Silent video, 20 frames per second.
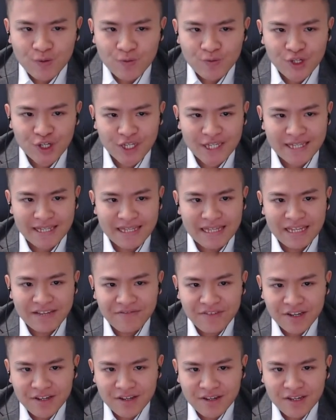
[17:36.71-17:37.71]
which is
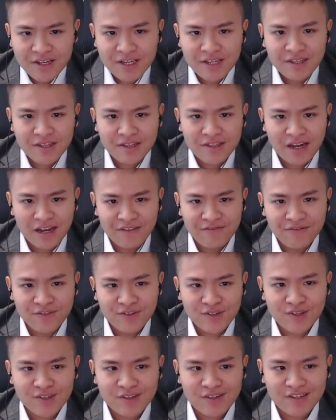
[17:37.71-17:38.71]
living in a
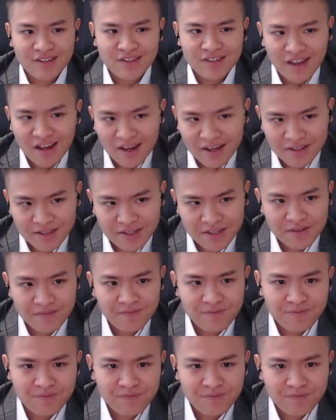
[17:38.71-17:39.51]
diverse society.